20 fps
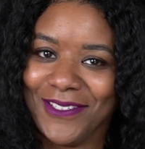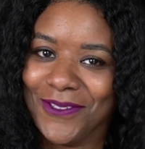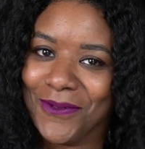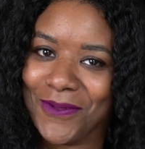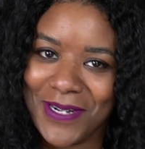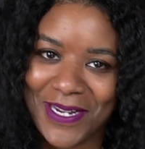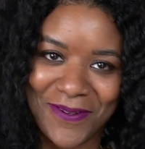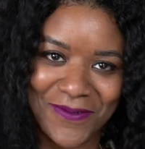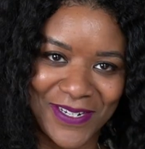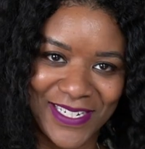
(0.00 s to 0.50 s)

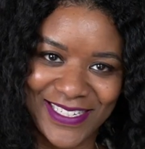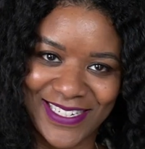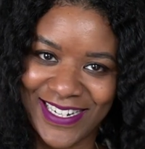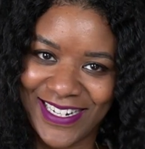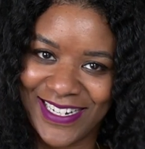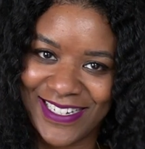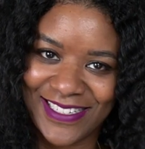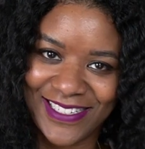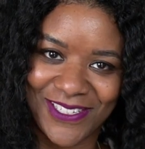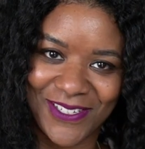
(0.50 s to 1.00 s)
21
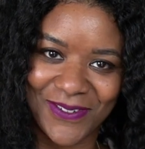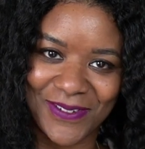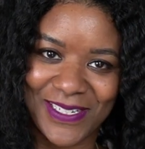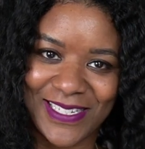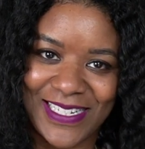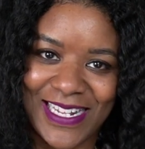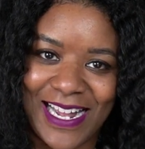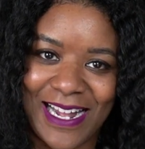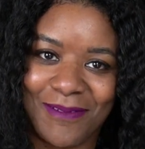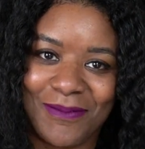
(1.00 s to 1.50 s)
days to
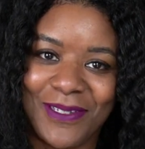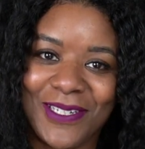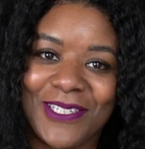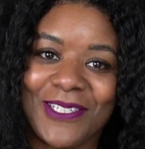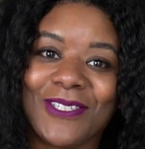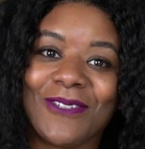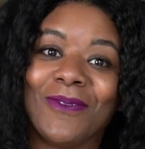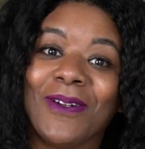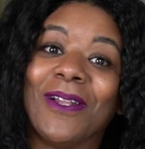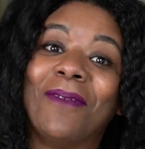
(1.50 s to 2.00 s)

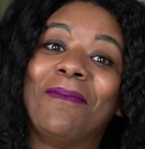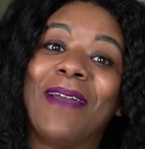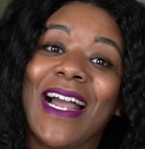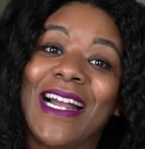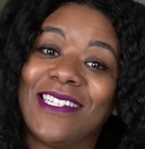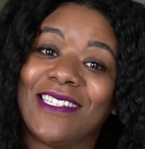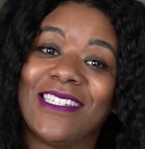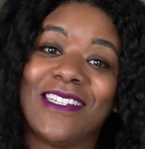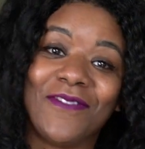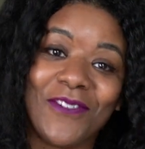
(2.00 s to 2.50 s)
establish. Well,
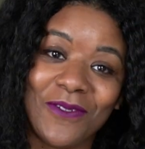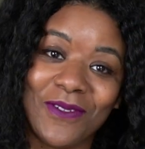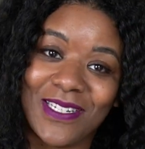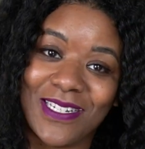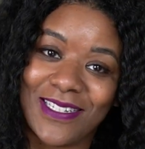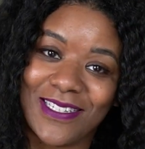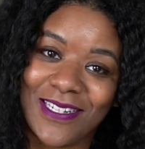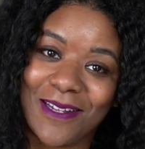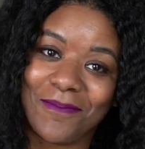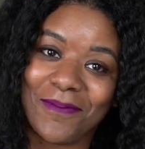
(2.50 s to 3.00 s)
imagine if you
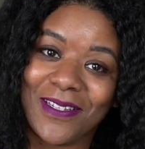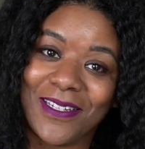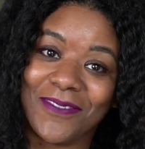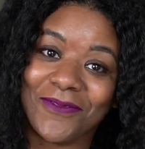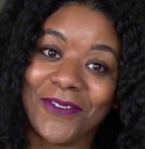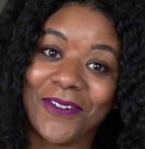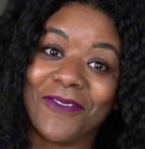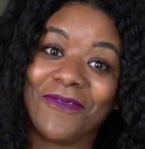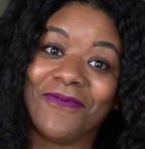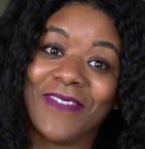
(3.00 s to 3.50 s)
did something
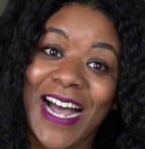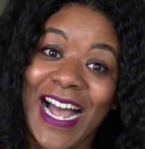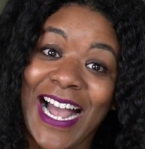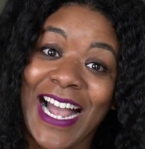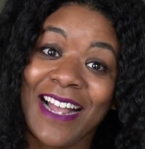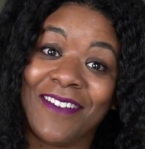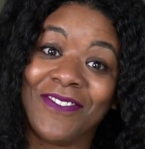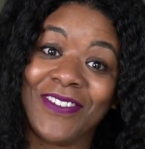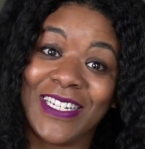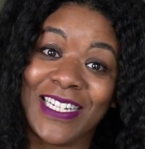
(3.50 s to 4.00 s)
for
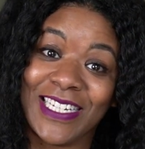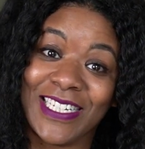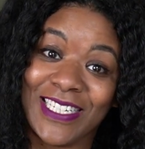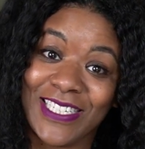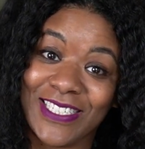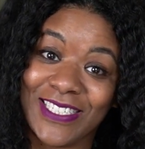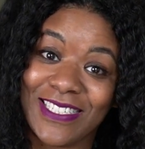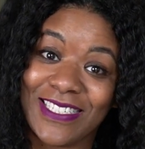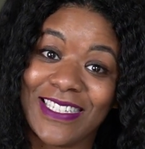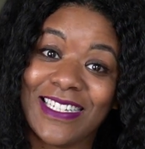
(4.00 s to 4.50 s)
5
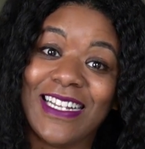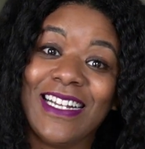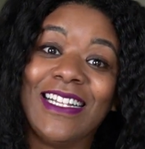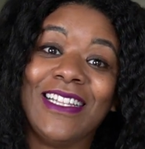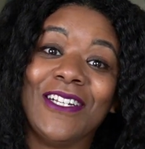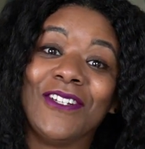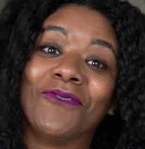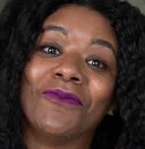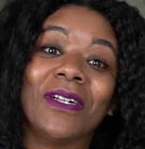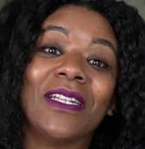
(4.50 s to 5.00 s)
years.
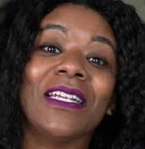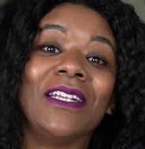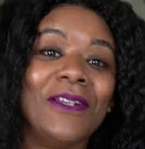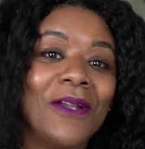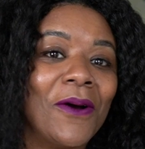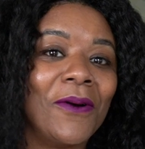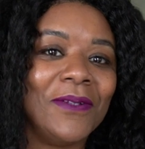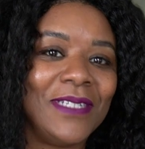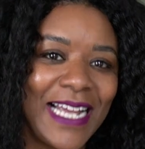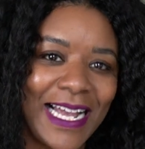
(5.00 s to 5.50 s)
There's really
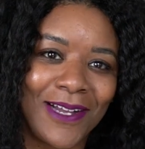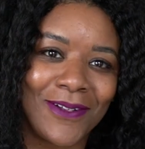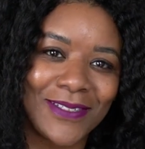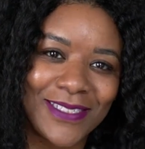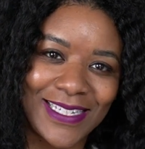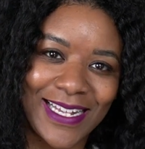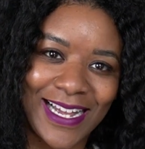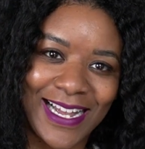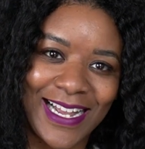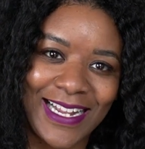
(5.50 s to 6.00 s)
no
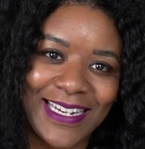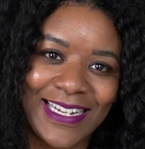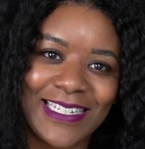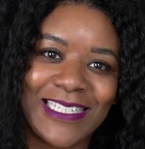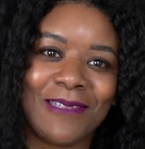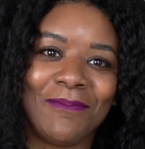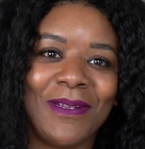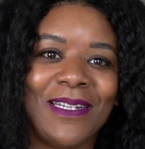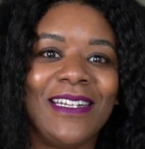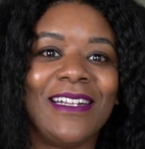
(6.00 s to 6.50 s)
downside
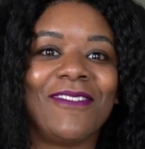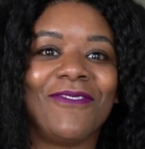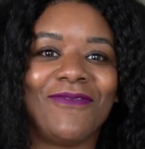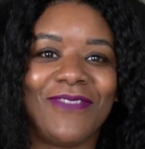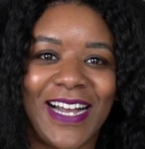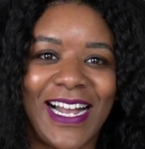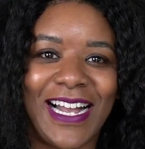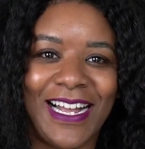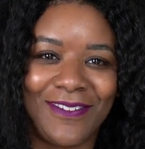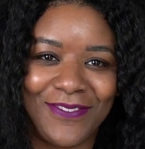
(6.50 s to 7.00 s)
in spending
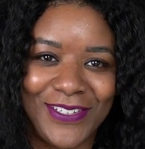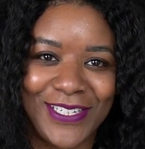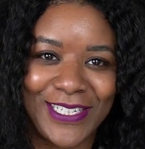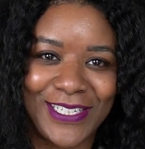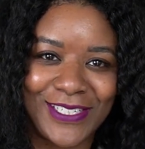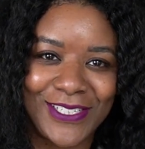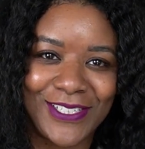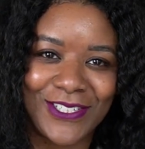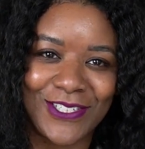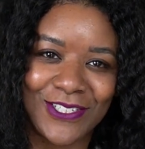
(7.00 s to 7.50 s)
5
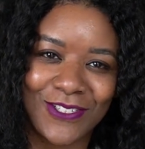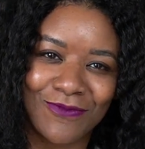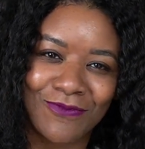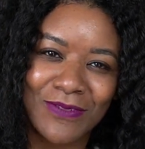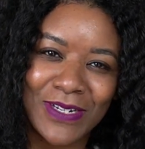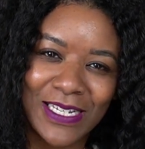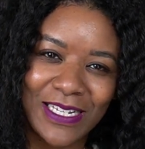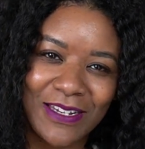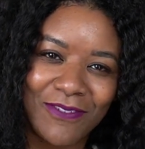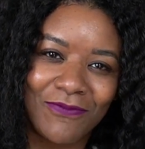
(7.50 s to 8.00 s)
years just
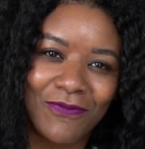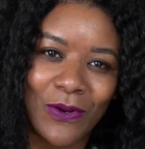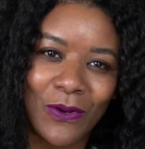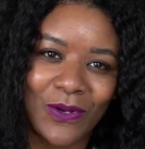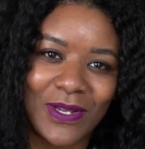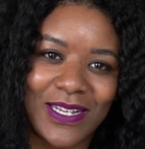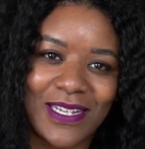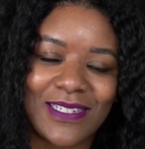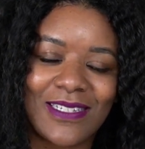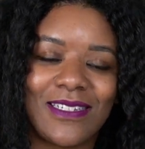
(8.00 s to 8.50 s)
really
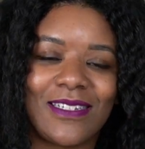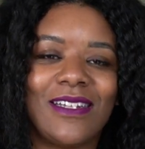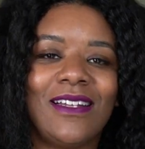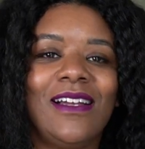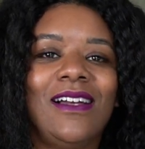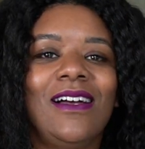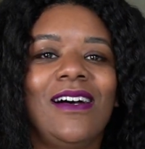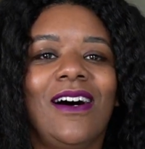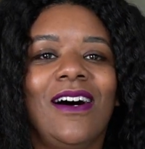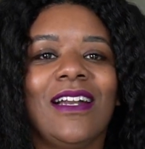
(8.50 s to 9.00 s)
focused
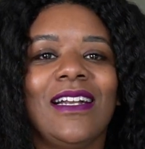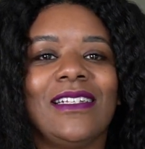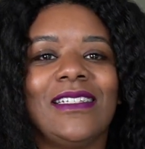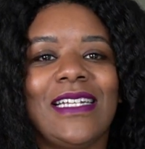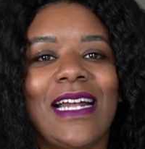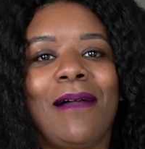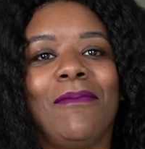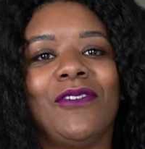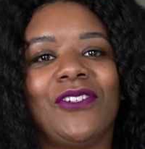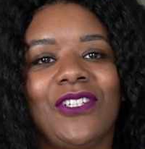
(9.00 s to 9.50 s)
on
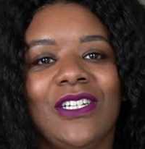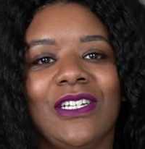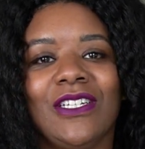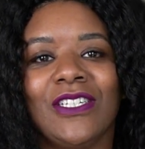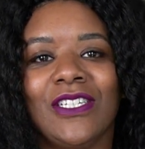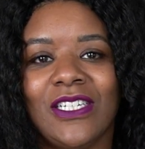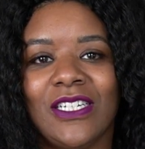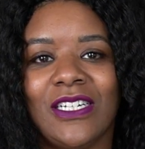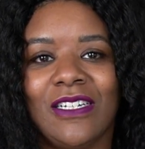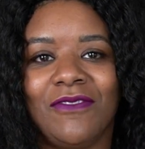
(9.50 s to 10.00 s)

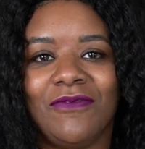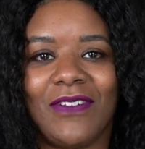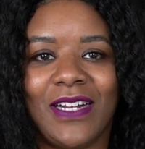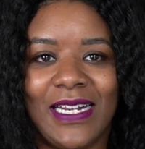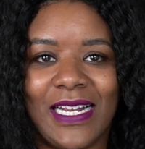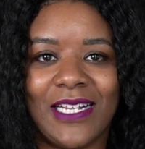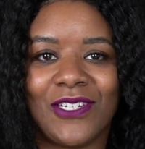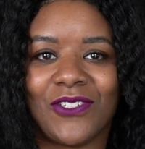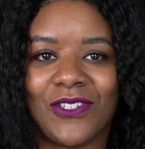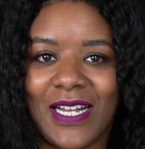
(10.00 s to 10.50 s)
establishing good
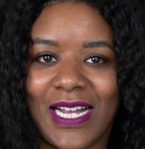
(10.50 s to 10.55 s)
financial